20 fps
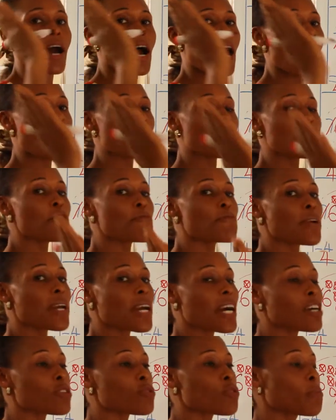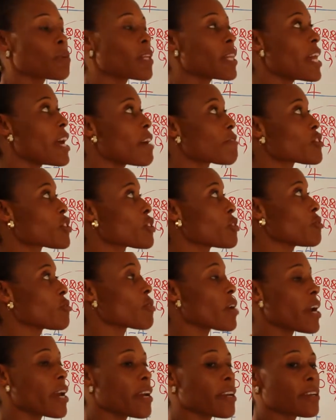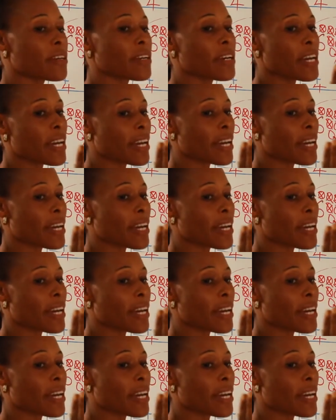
How many fingers will be left, children?